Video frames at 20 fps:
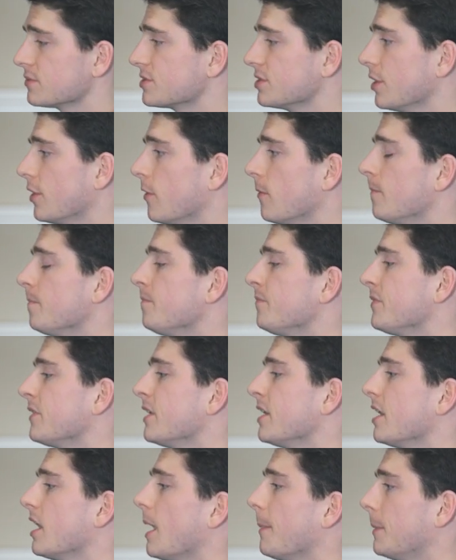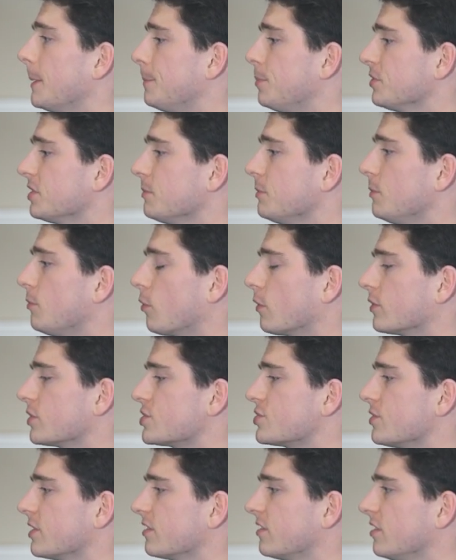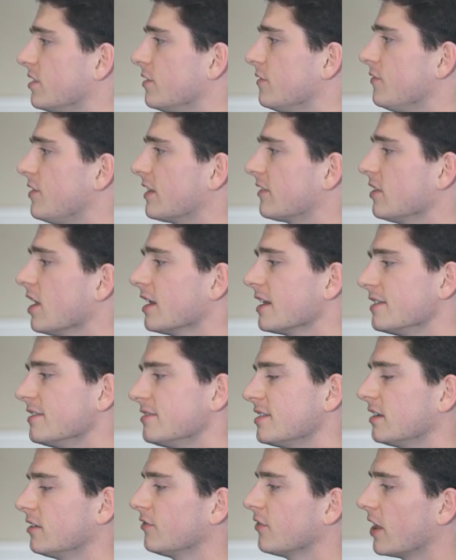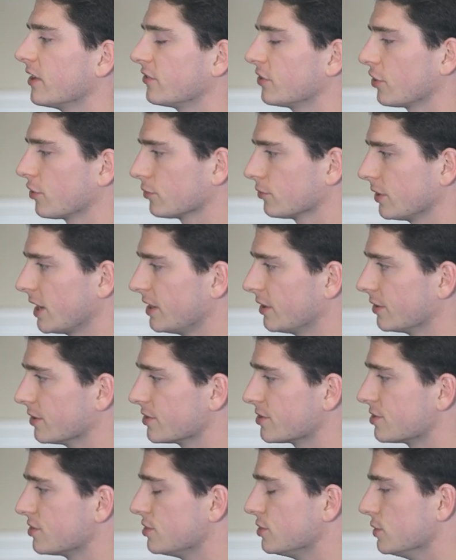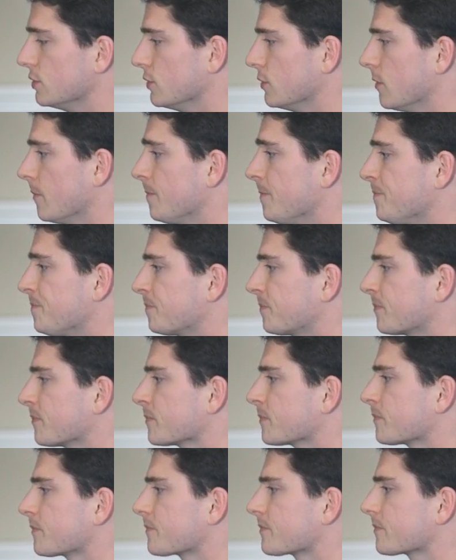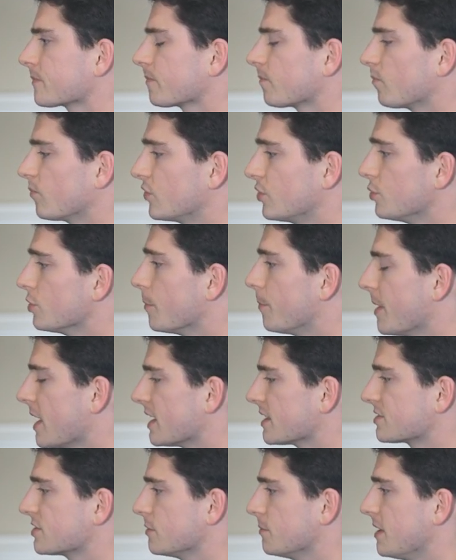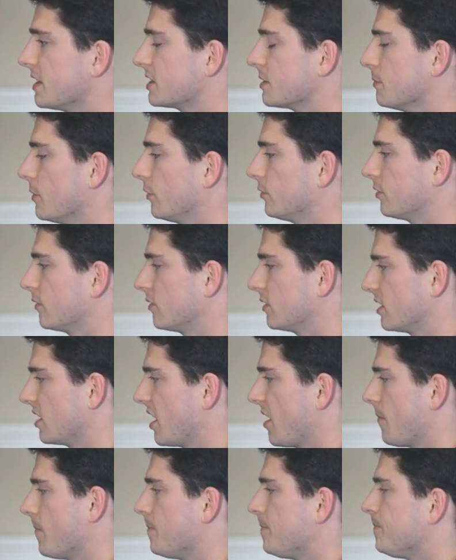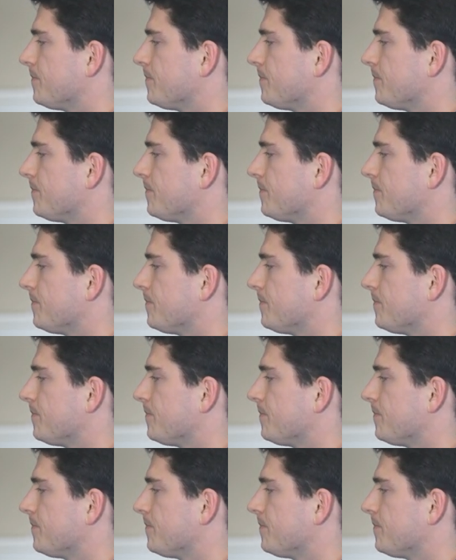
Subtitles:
So I'm going to put them in more restrictive. That's not incentivizing creators to do the best and make the most of the game.